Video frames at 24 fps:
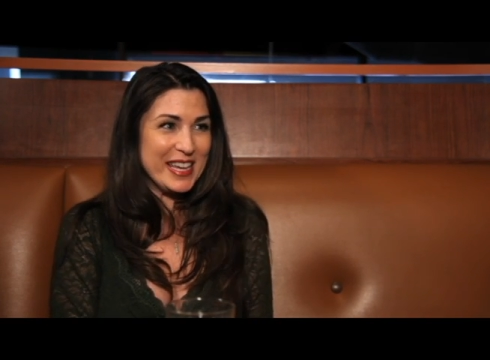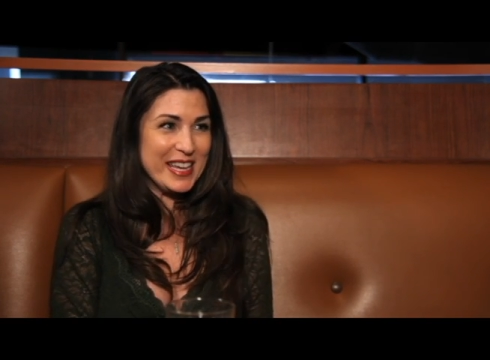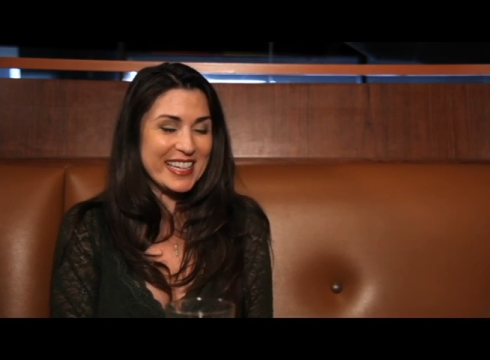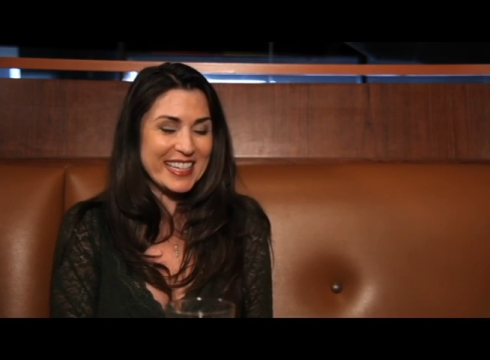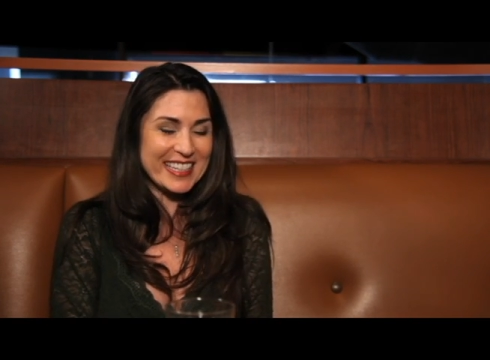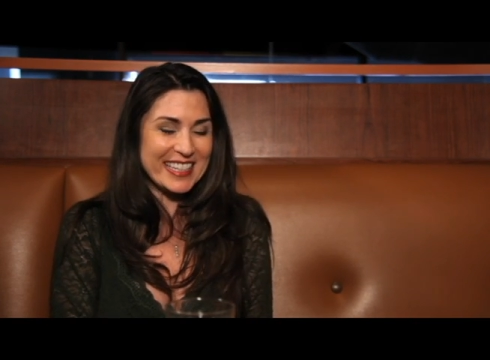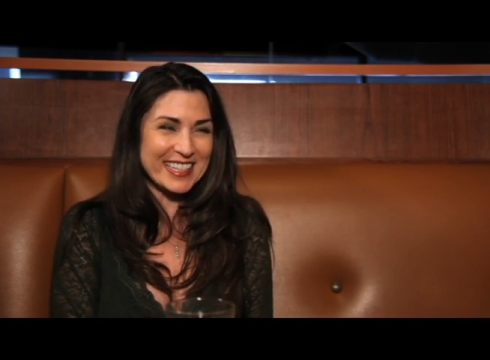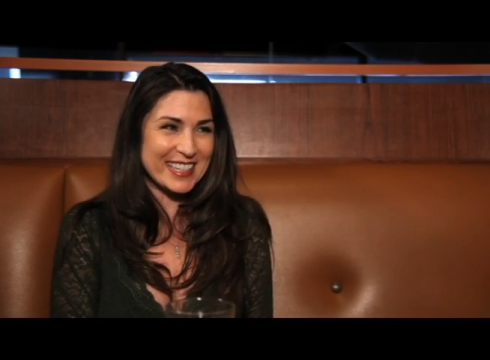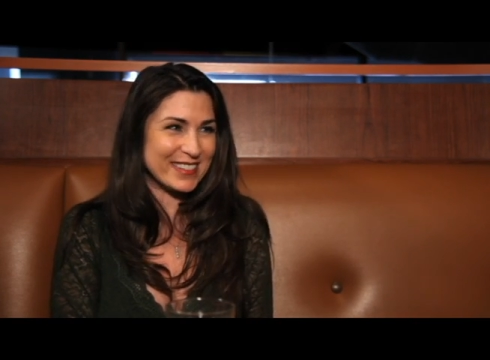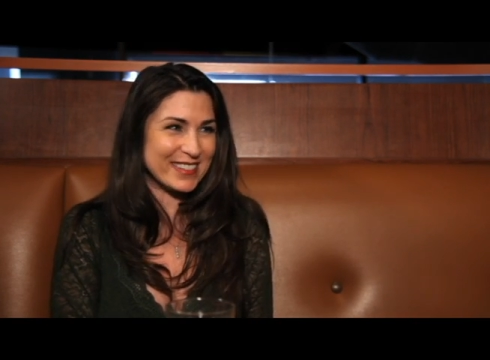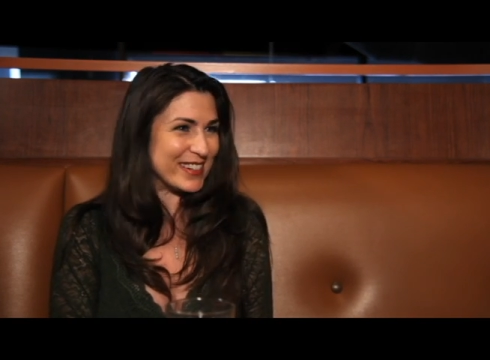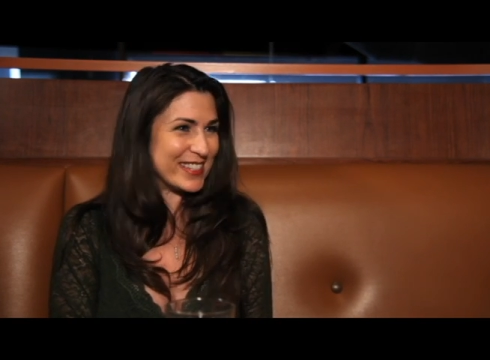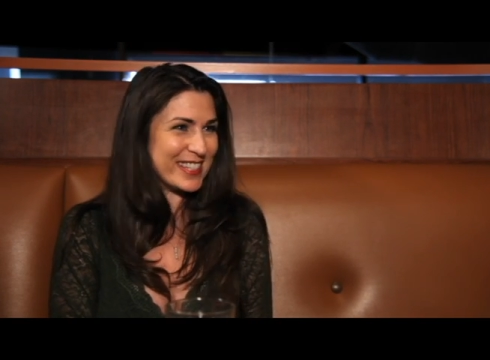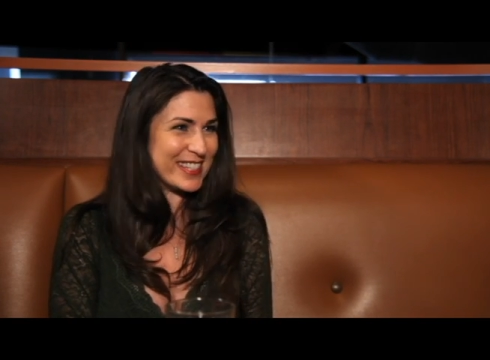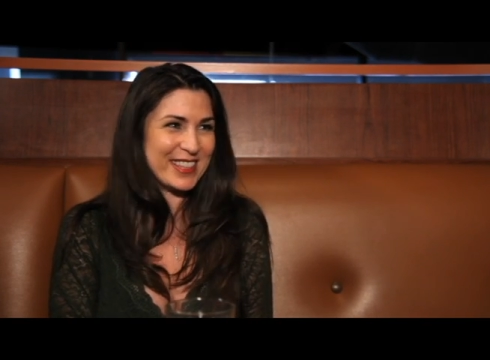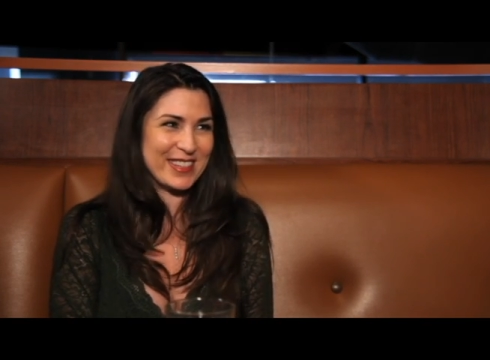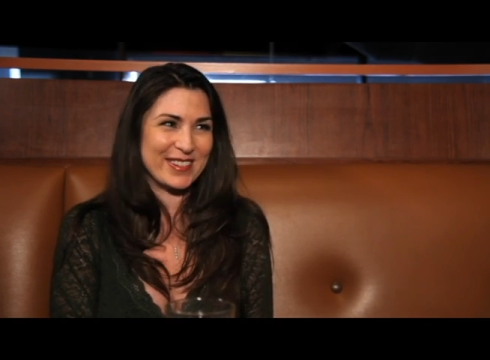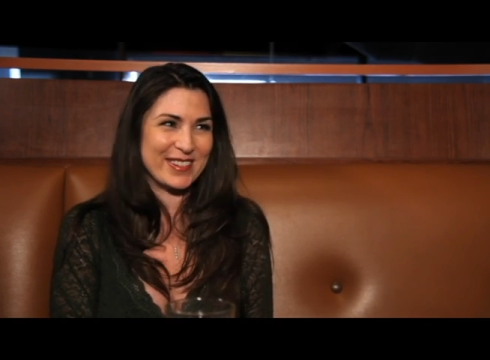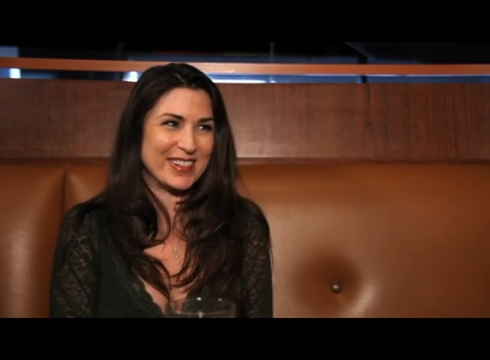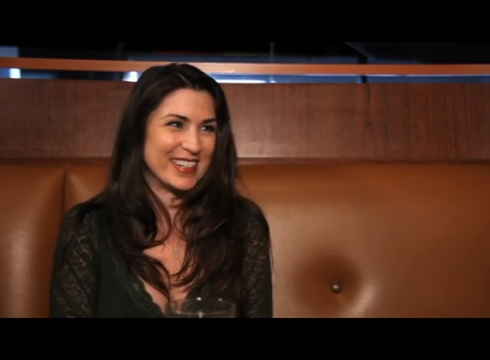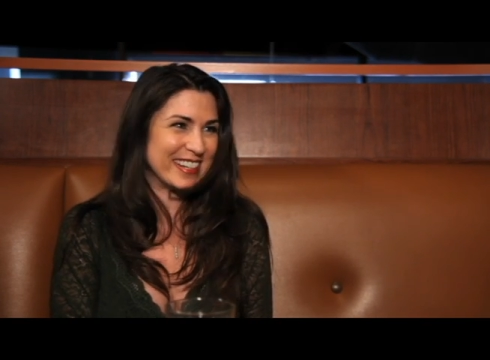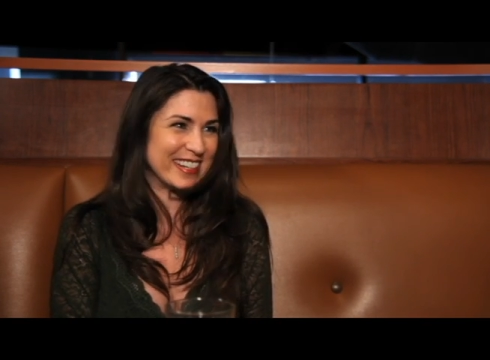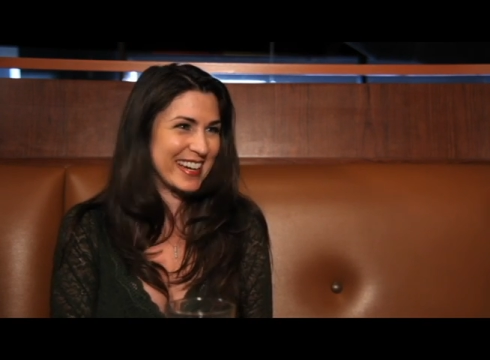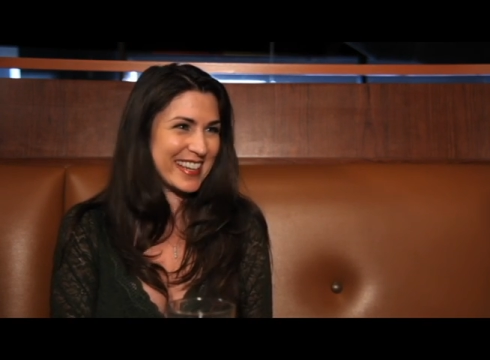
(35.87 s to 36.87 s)
He wasn't the
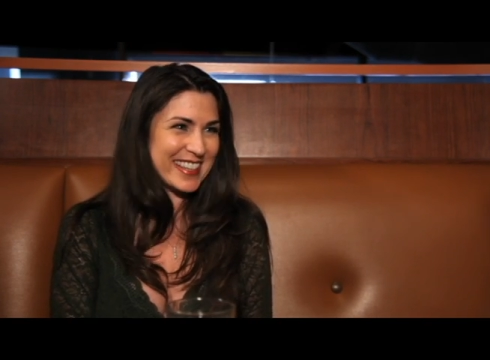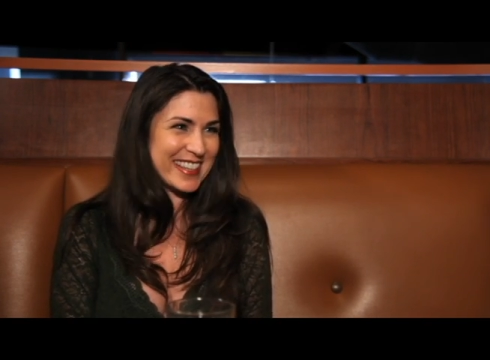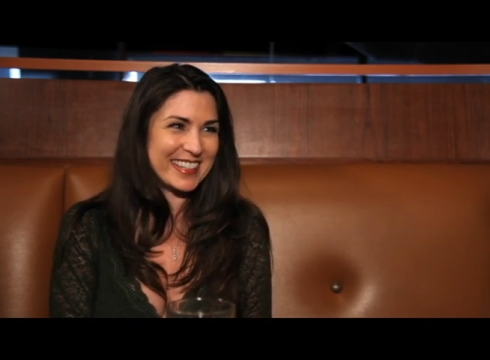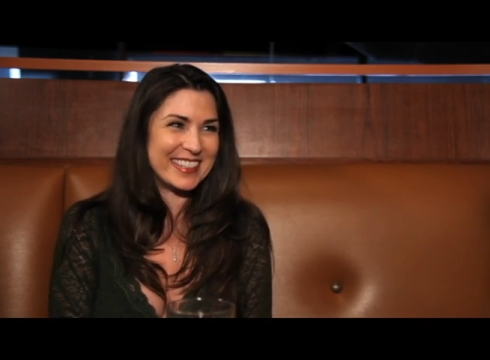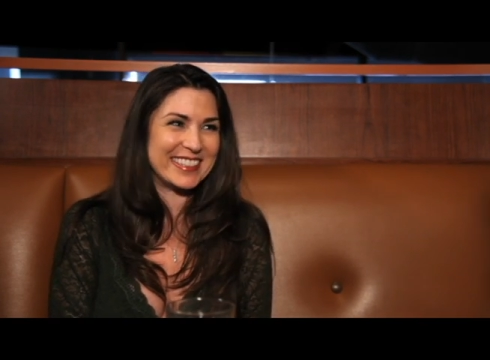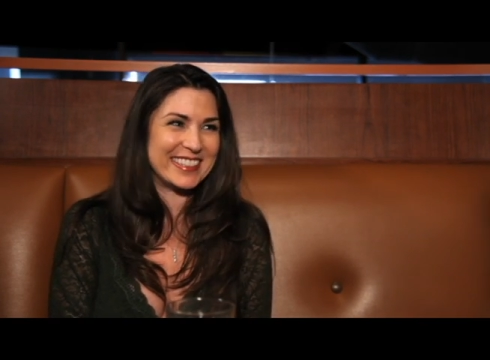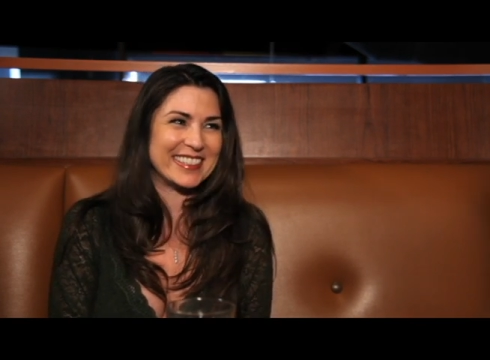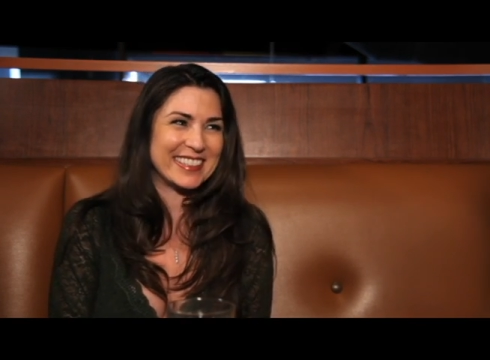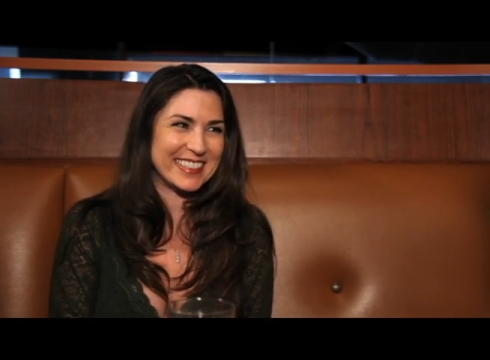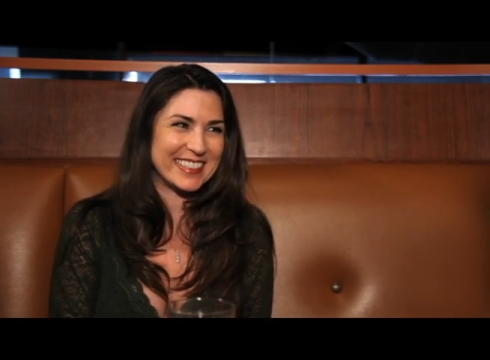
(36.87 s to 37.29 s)
one either.